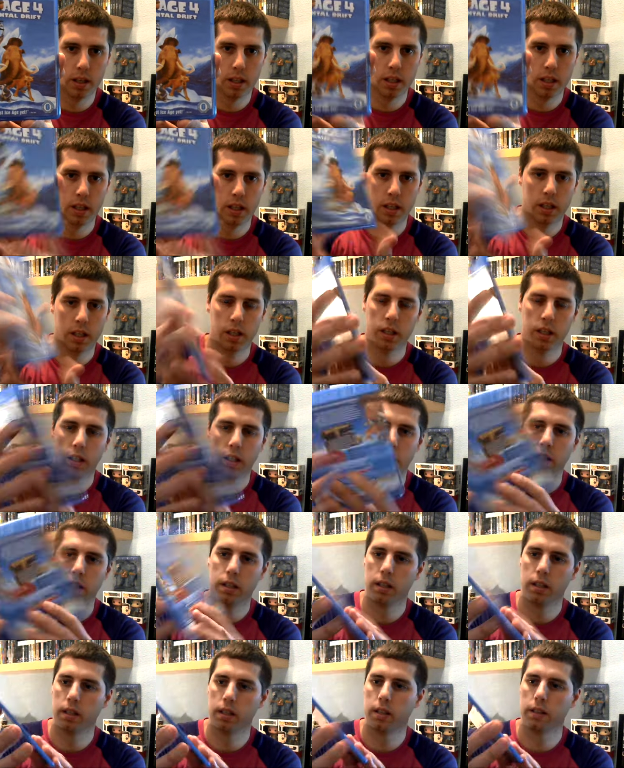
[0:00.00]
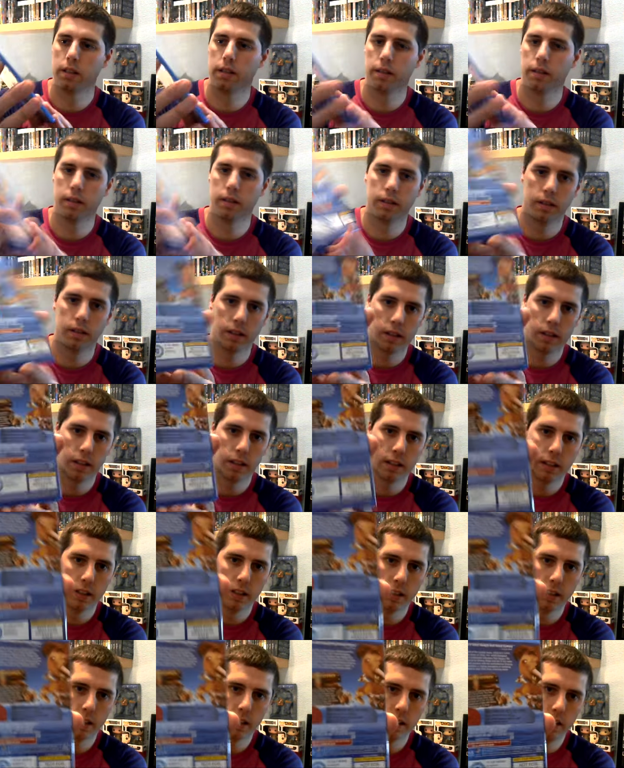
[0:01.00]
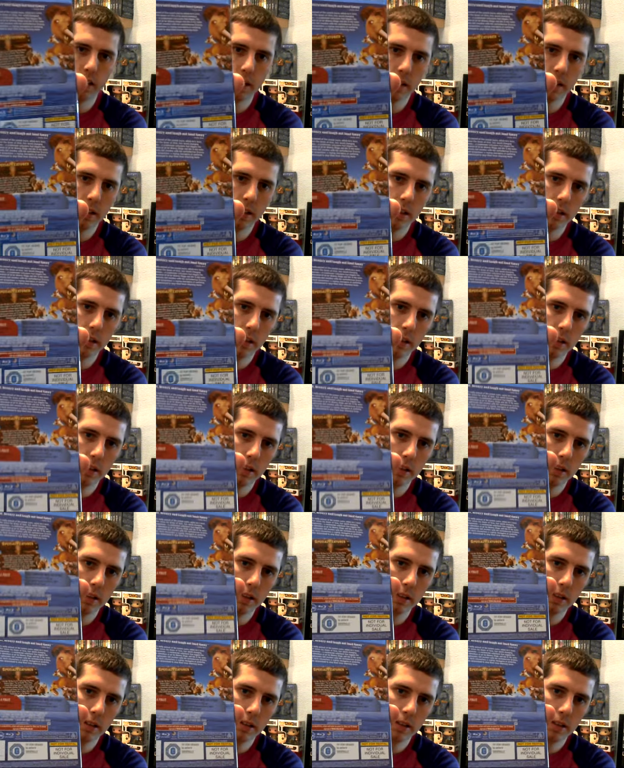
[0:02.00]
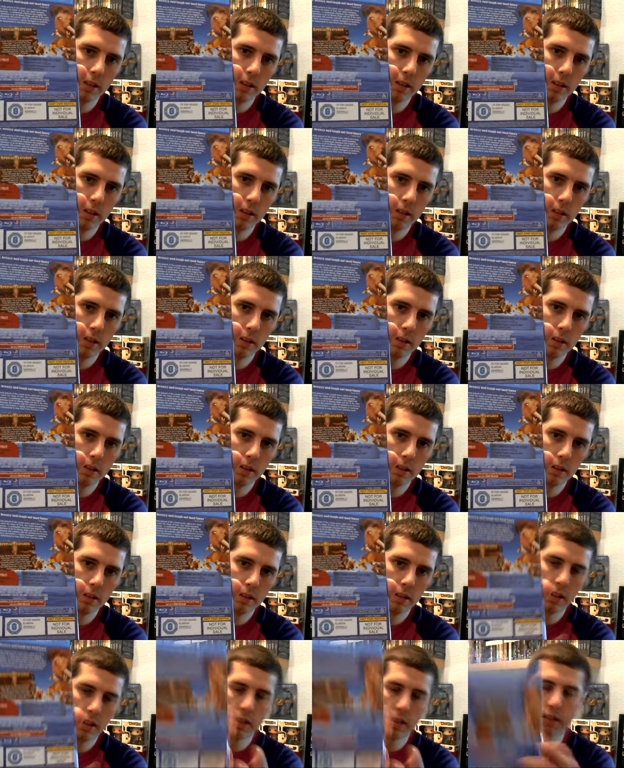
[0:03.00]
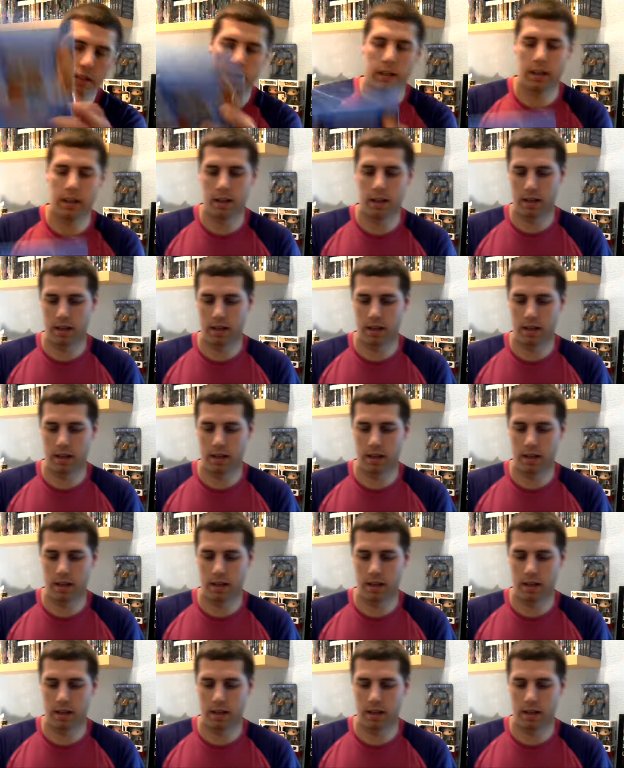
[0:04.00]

(silence)